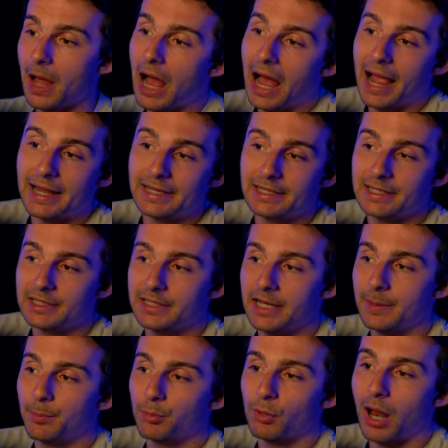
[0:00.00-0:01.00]
I didn't
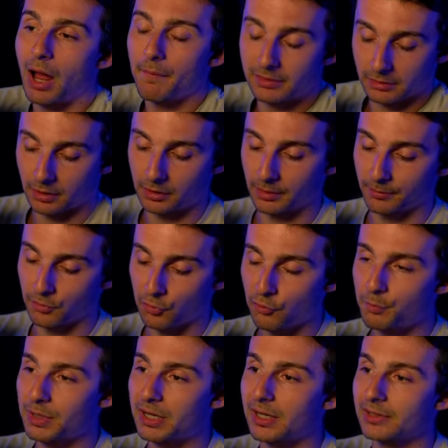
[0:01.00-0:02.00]
take profits on the
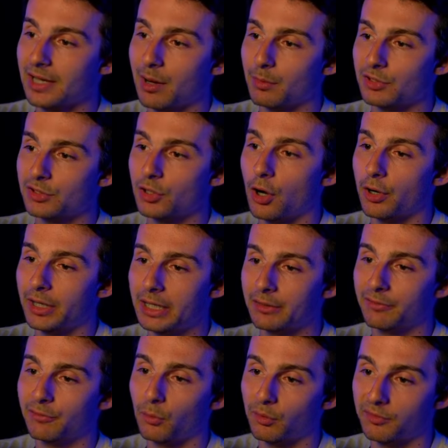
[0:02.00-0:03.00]
move because I was targeting
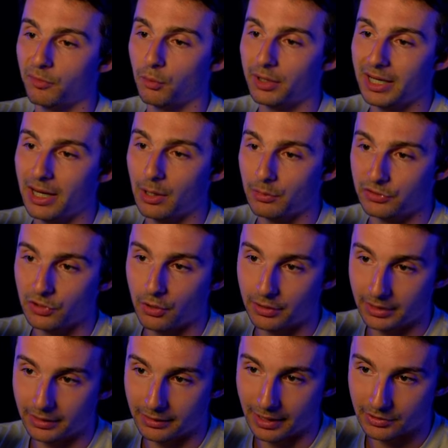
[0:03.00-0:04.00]
440. I was
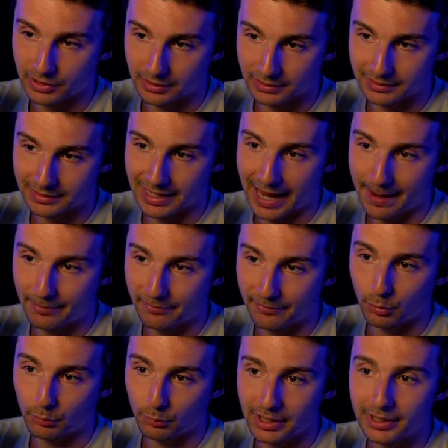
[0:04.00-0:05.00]
targeting actually this gap
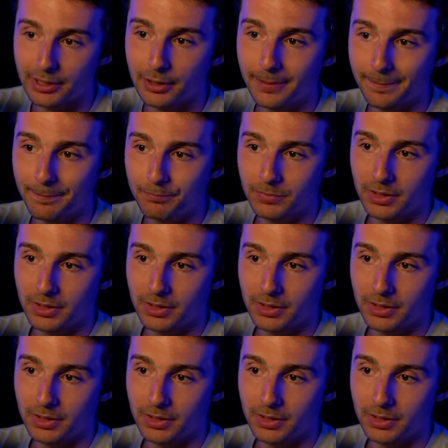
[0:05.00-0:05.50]
fill right here